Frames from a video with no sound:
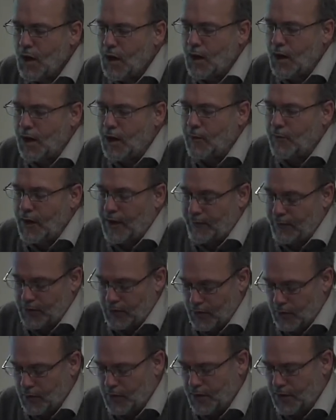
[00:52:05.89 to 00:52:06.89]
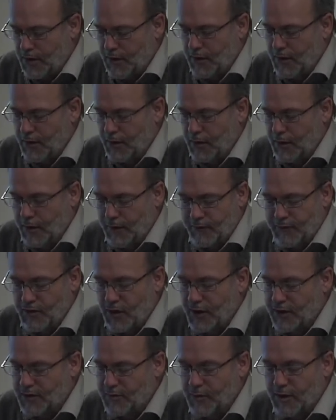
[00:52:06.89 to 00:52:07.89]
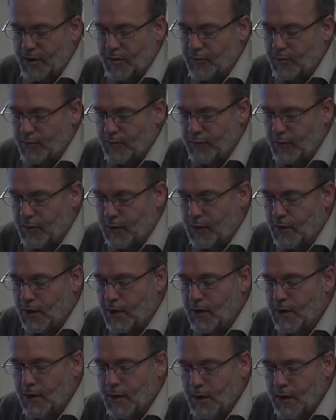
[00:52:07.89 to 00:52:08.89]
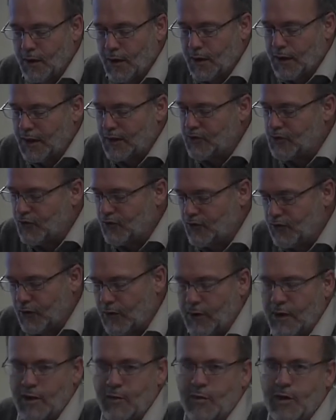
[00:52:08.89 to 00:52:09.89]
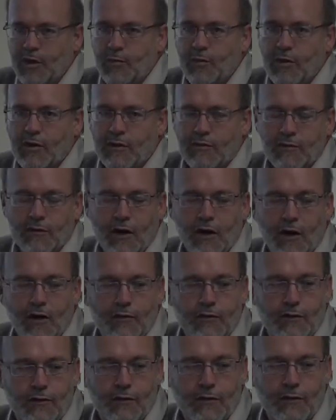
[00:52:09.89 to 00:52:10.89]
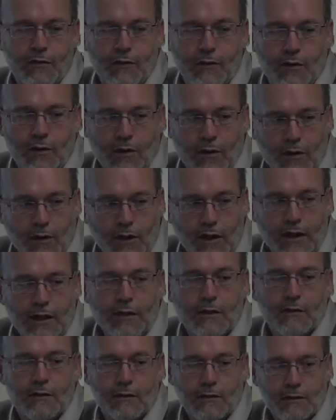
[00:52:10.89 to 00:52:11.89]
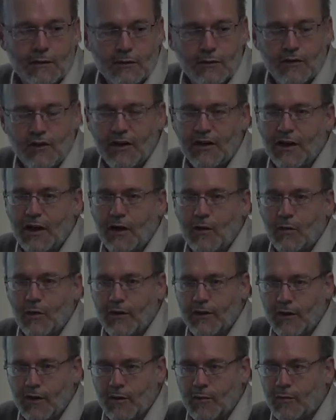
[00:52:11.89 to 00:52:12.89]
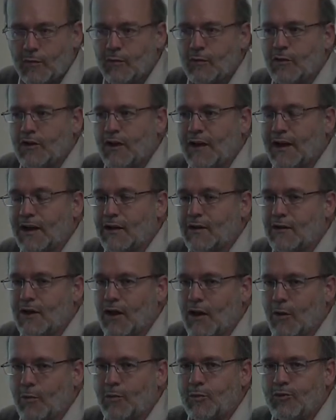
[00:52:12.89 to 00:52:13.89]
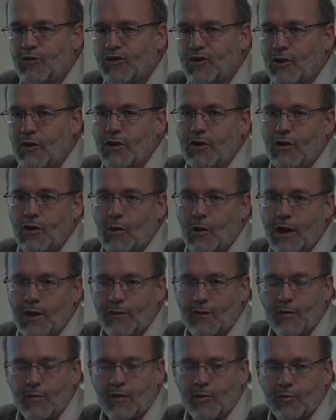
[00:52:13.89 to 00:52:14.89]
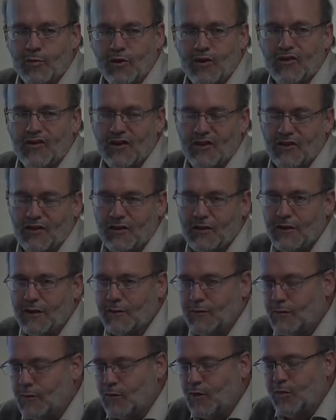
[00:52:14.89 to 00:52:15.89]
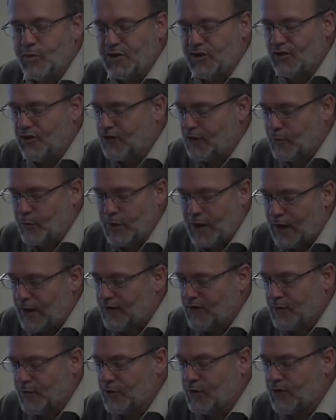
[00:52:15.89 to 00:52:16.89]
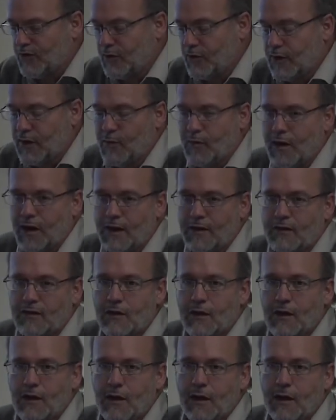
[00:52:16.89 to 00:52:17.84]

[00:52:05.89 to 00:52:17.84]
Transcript: I have a note here, and I've talked about it before. Get your zoning people involved early. Sit down with them. They can help steer you away from a decision that will be just impossible zoning-wise.